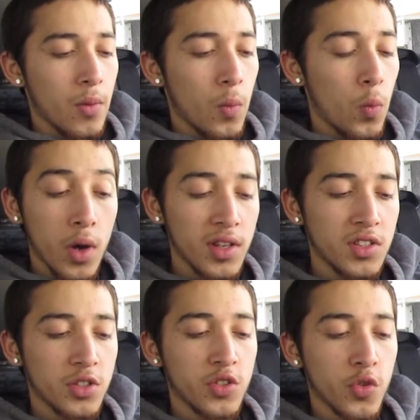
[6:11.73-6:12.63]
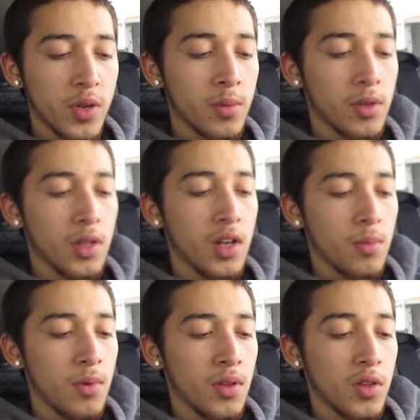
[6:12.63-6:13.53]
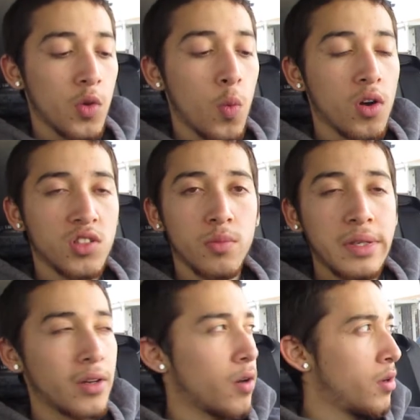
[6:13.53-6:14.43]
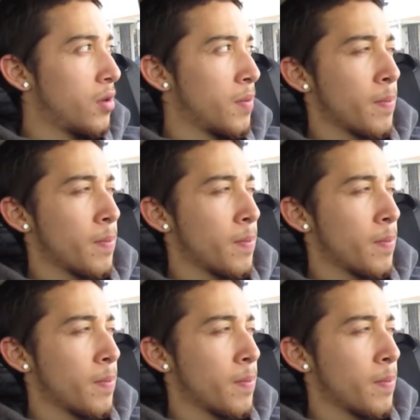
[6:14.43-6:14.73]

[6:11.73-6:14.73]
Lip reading: what is your dream club you want to be on?